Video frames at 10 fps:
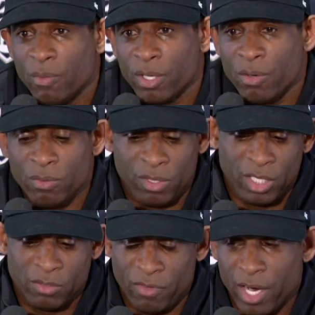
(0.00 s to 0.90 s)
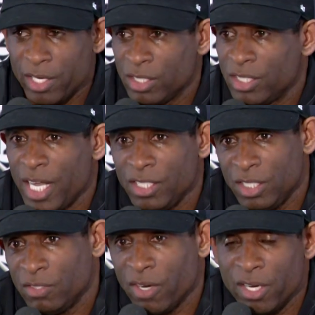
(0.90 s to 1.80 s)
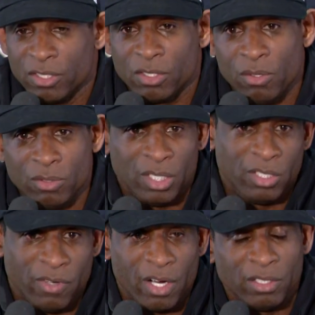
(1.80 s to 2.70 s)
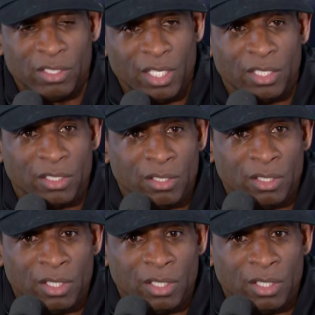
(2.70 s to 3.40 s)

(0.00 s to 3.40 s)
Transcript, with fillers: recruit these various states, these various schools, and various cities.